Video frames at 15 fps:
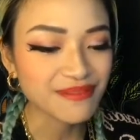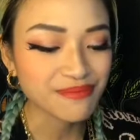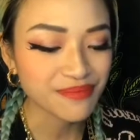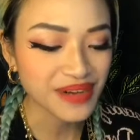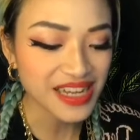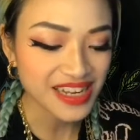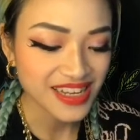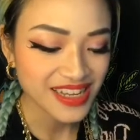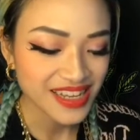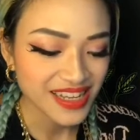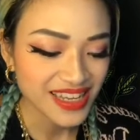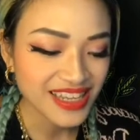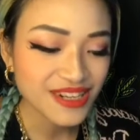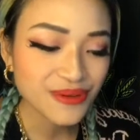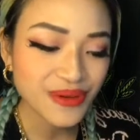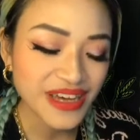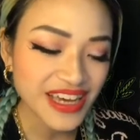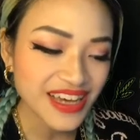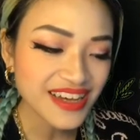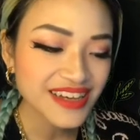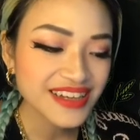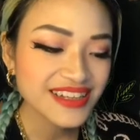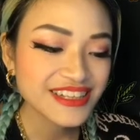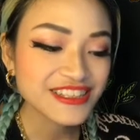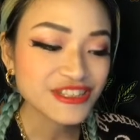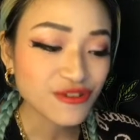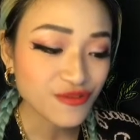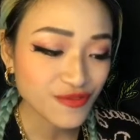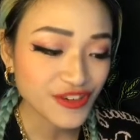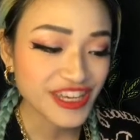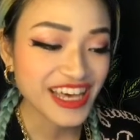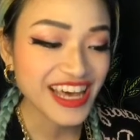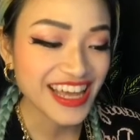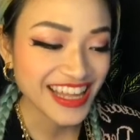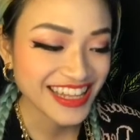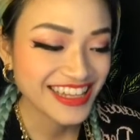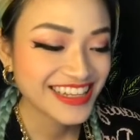But either way, don't forget.